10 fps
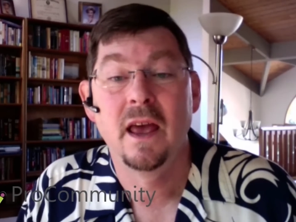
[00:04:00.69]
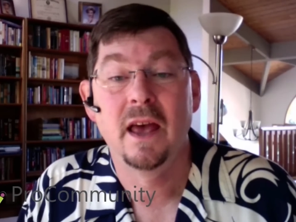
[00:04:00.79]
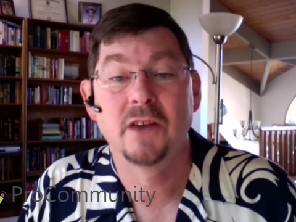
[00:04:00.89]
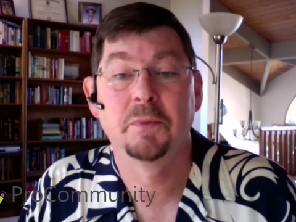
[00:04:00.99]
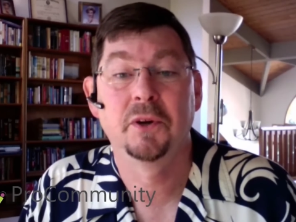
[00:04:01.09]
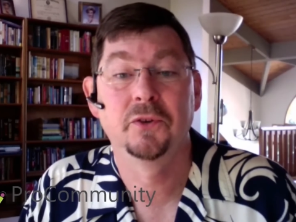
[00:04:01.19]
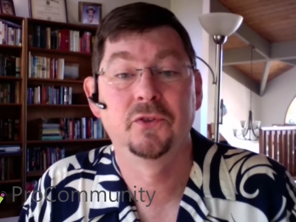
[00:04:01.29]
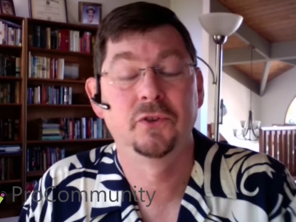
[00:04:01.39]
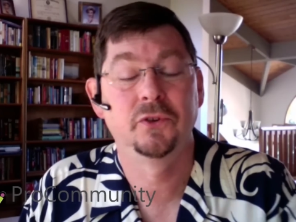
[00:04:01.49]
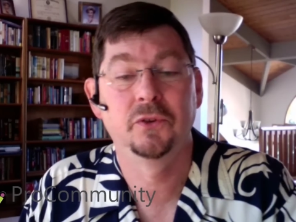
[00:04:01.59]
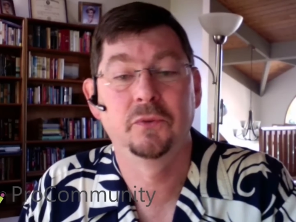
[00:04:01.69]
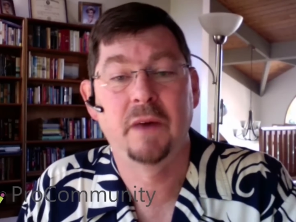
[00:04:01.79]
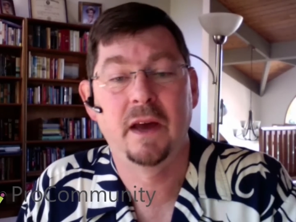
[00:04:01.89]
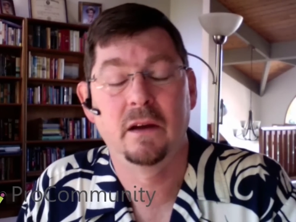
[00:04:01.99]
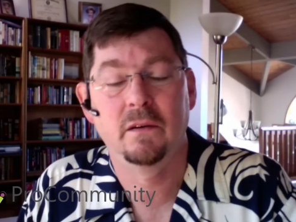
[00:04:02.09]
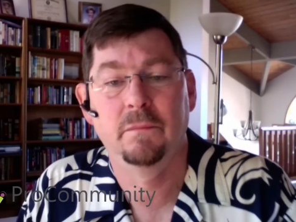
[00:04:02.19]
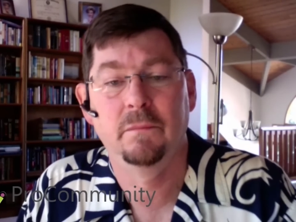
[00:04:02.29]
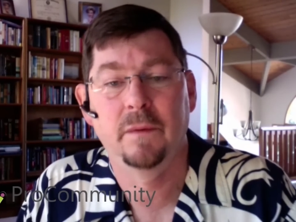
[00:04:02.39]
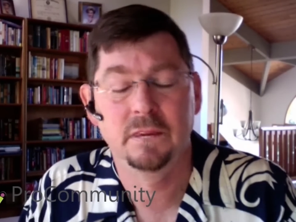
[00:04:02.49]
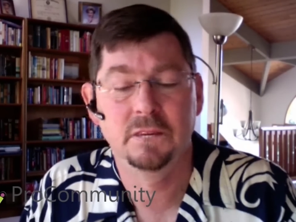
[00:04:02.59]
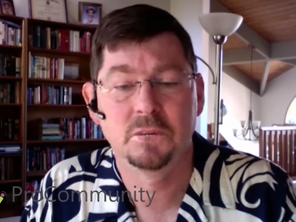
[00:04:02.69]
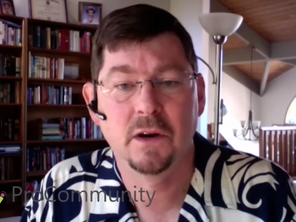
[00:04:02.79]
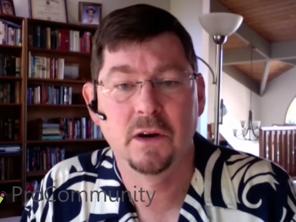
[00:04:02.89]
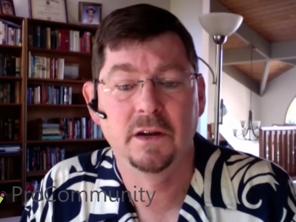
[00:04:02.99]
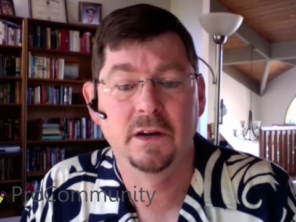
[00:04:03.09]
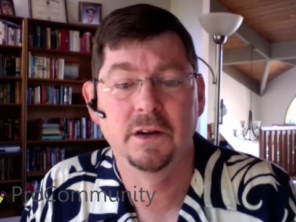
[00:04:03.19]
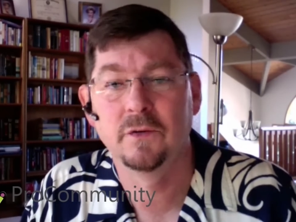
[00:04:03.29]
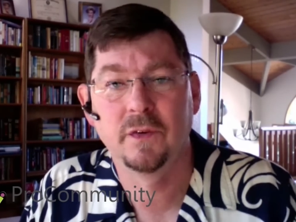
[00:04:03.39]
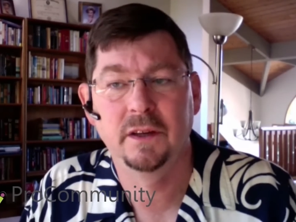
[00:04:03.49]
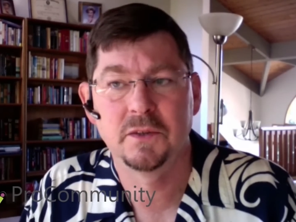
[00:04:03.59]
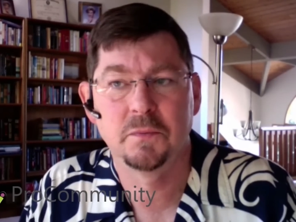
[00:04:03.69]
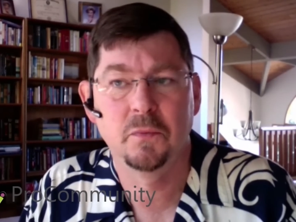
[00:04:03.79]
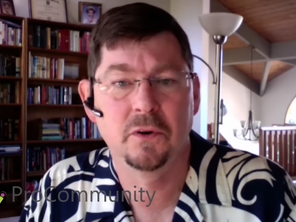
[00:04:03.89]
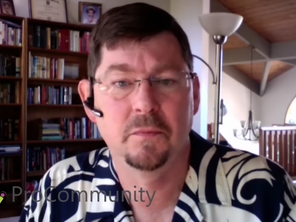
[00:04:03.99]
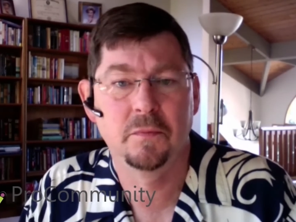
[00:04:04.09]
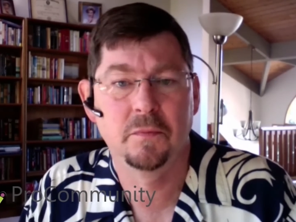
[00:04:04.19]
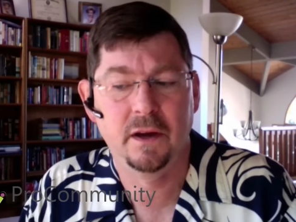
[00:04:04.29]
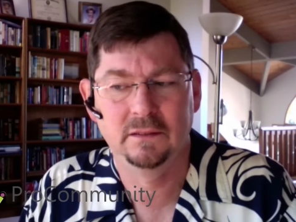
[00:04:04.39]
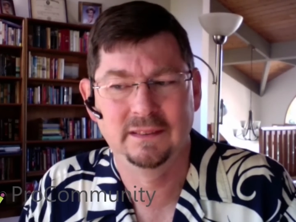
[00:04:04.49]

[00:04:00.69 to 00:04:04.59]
as opposed to back east where I live. It's more about,